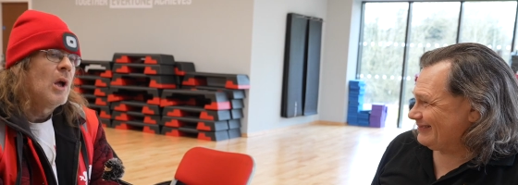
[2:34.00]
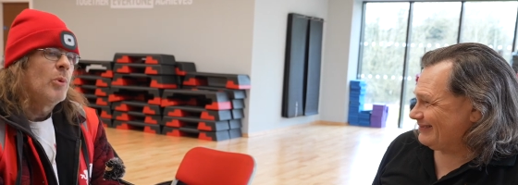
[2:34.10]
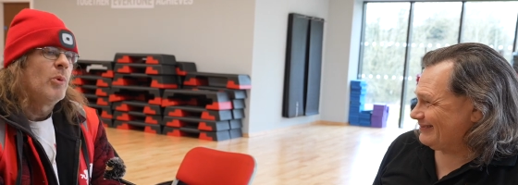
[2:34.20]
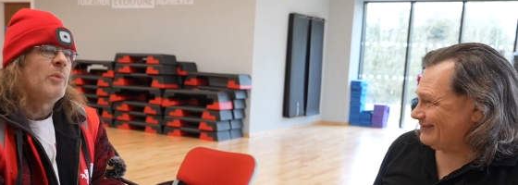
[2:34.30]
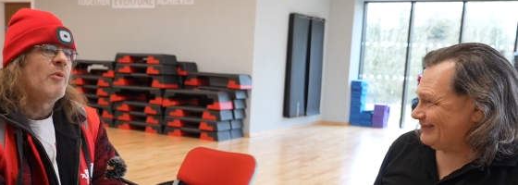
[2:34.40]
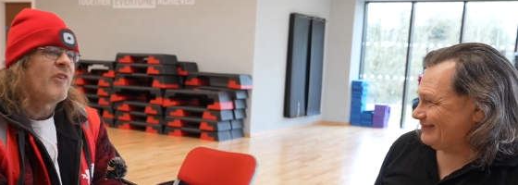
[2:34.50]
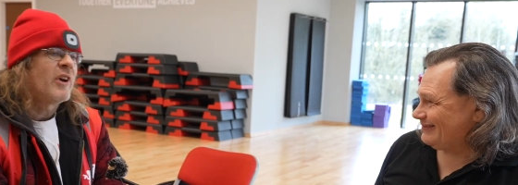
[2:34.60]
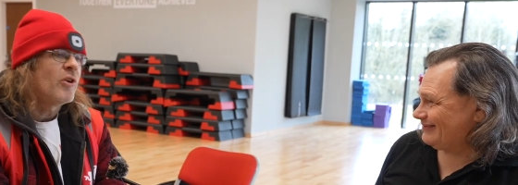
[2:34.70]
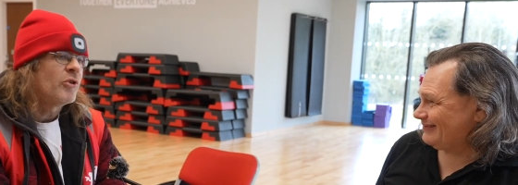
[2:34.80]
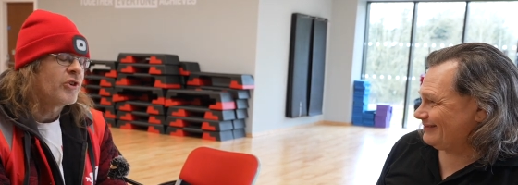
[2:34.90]
Speaker 1: we were very
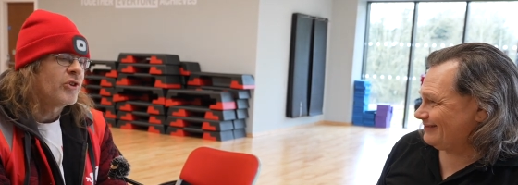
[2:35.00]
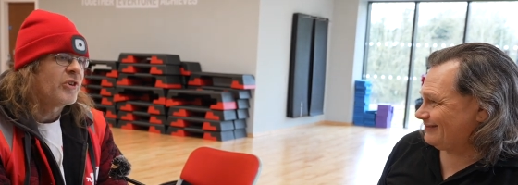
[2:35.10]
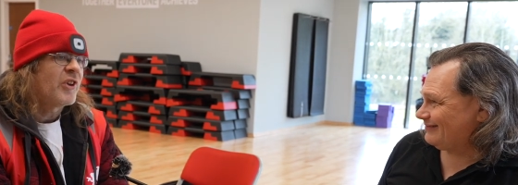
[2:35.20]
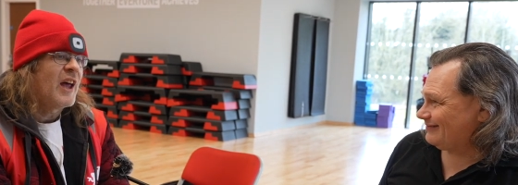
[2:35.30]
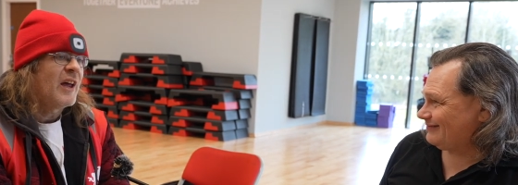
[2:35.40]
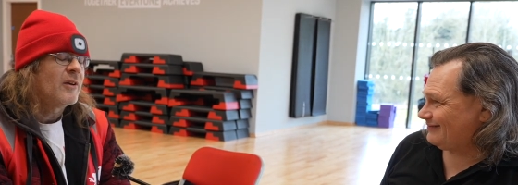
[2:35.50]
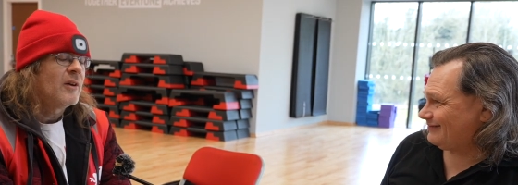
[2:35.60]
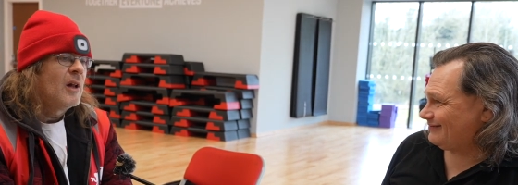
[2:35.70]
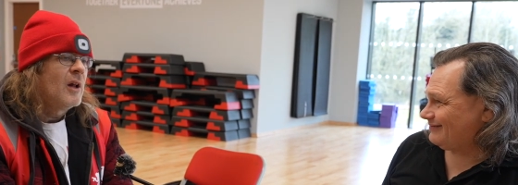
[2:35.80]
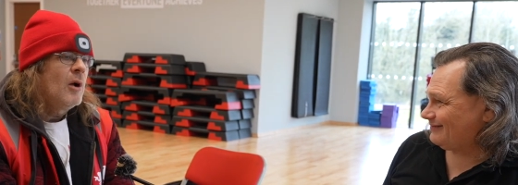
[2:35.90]
conscious that
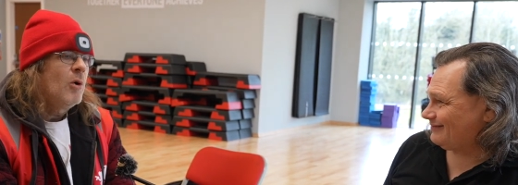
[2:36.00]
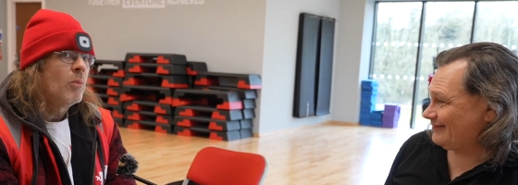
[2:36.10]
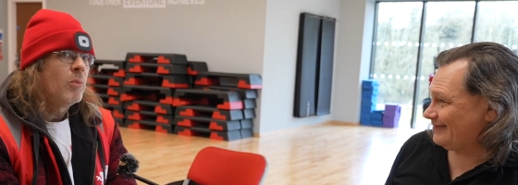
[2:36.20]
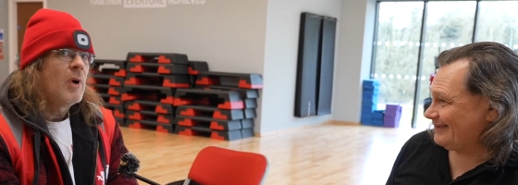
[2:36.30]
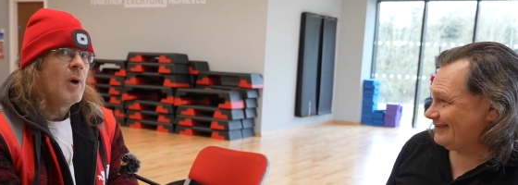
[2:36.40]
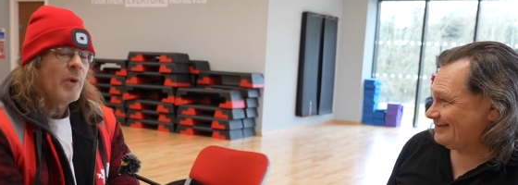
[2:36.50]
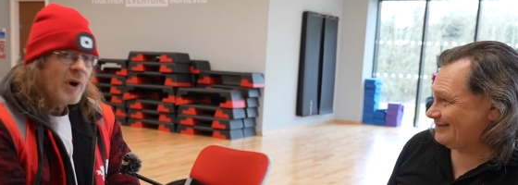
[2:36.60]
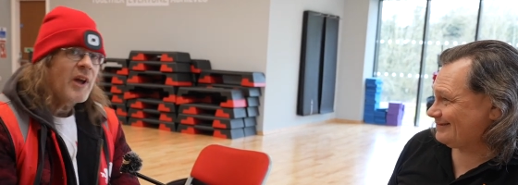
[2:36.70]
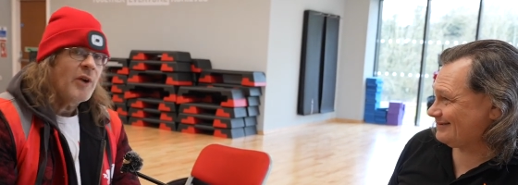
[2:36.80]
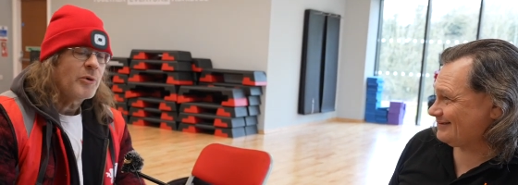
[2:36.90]
when
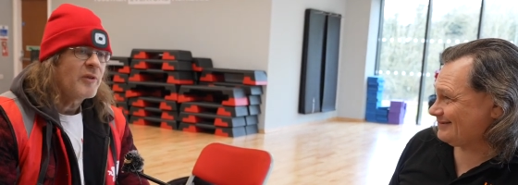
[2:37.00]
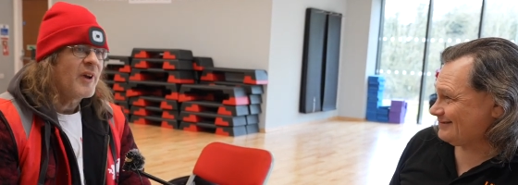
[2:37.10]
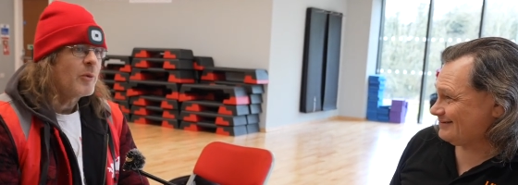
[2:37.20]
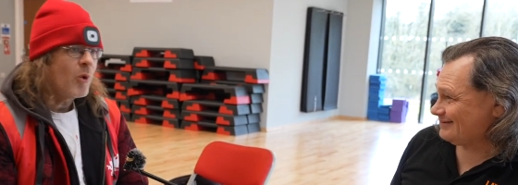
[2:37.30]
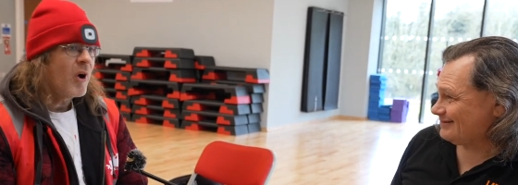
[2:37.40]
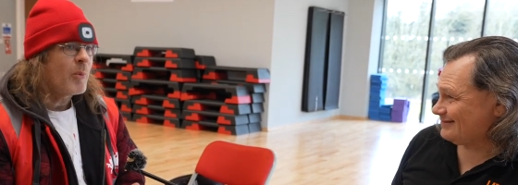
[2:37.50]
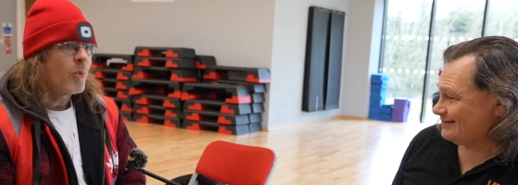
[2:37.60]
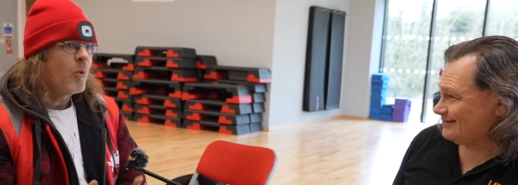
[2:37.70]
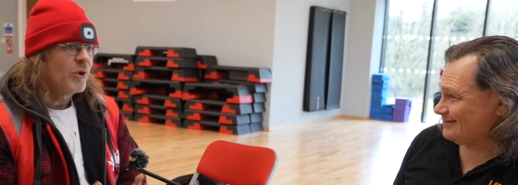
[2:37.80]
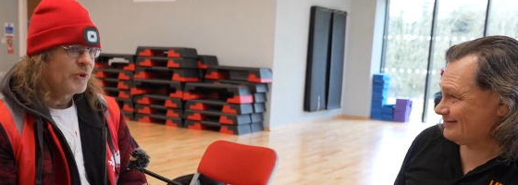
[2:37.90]
I go to an event, what I
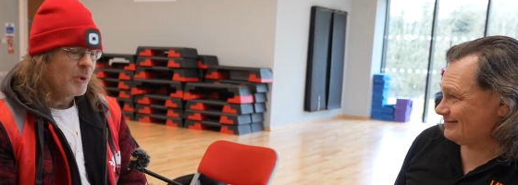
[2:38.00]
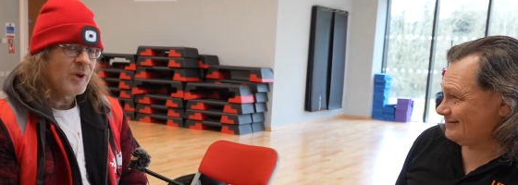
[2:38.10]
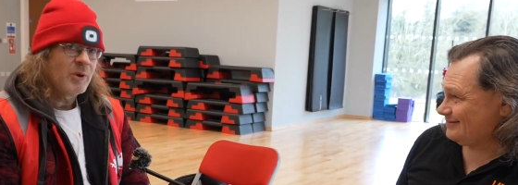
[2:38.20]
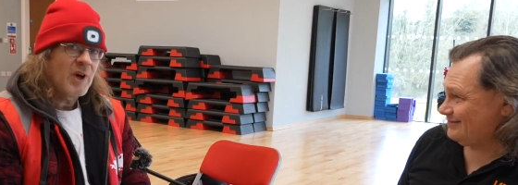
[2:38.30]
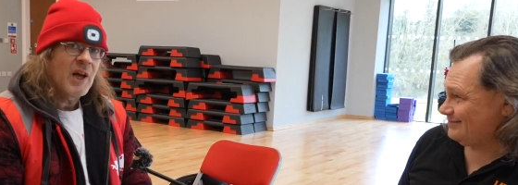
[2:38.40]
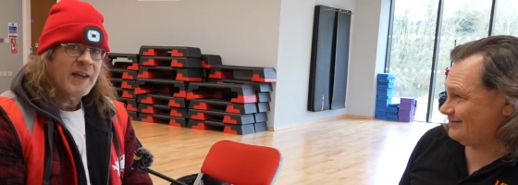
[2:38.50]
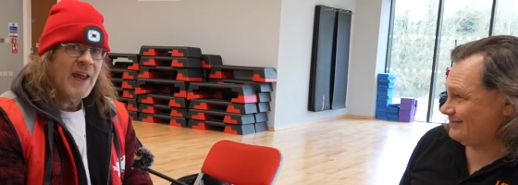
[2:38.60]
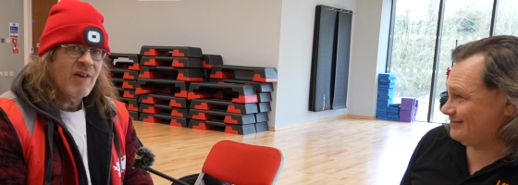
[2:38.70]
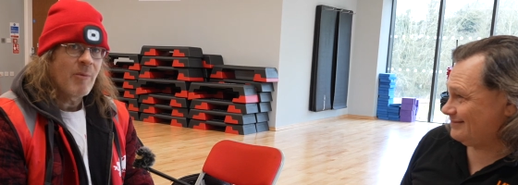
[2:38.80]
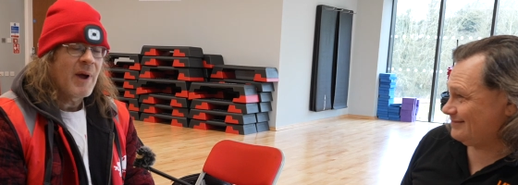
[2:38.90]
one toilet I
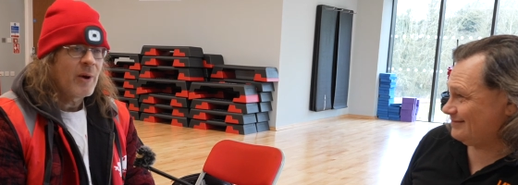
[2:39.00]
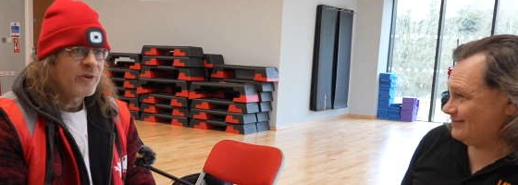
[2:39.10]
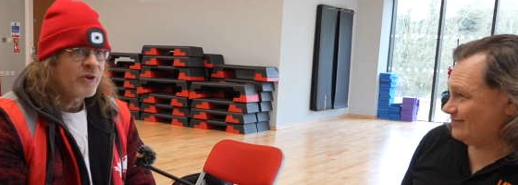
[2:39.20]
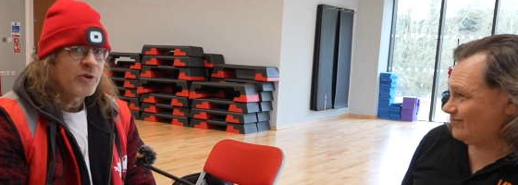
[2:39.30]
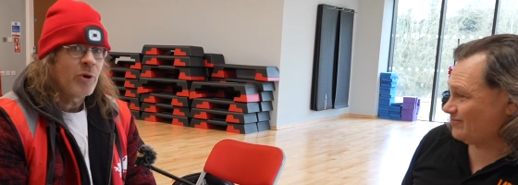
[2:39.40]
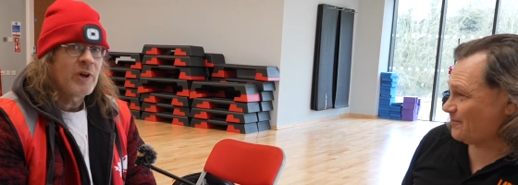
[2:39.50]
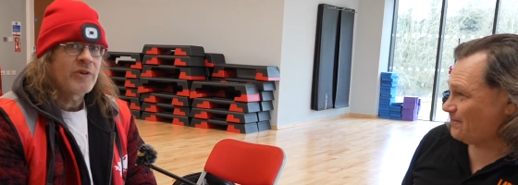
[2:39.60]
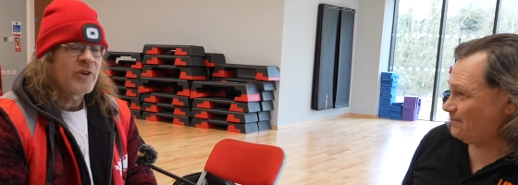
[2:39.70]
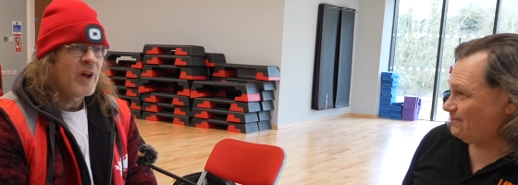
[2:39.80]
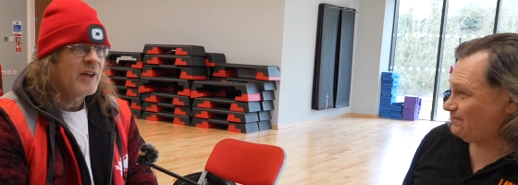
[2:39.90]
care about is the
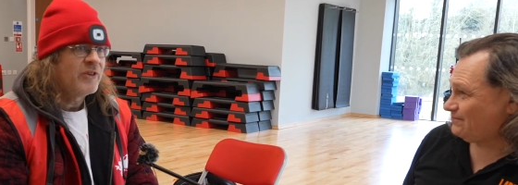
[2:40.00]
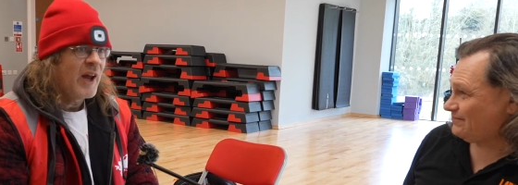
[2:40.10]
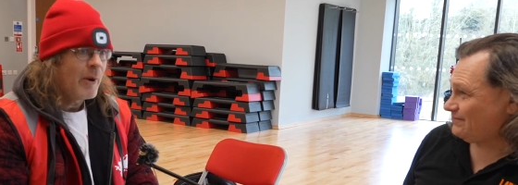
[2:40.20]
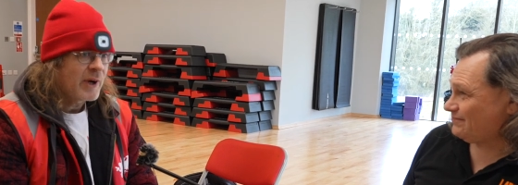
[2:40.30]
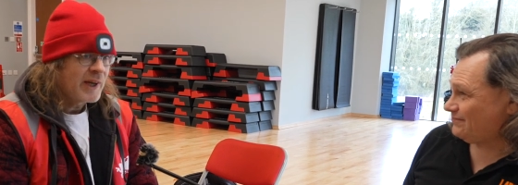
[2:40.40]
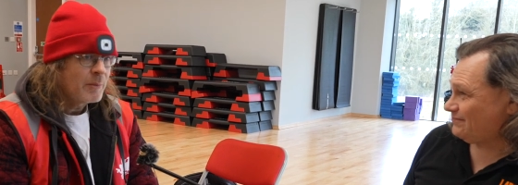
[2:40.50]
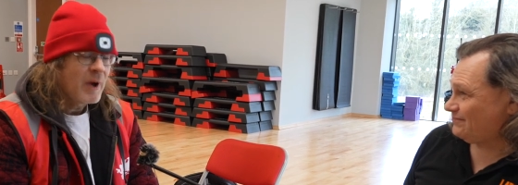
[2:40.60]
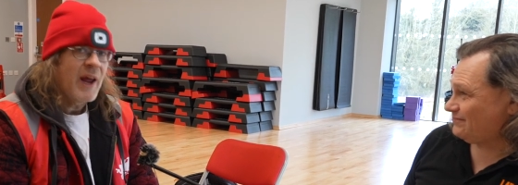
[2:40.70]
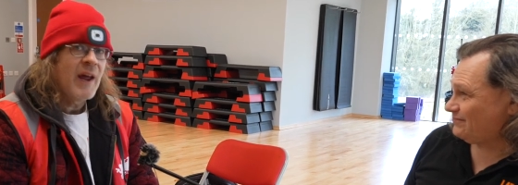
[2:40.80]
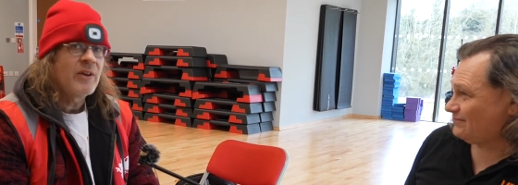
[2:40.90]
toilets and how I clean my
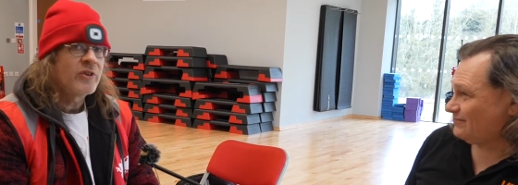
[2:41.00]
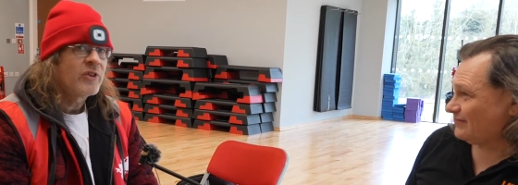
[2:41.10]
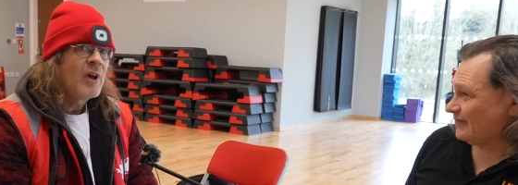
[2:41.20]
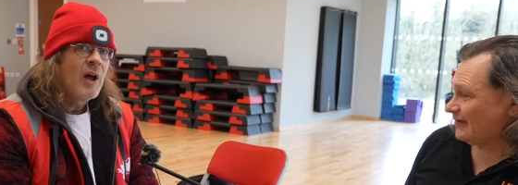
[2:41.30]
hands.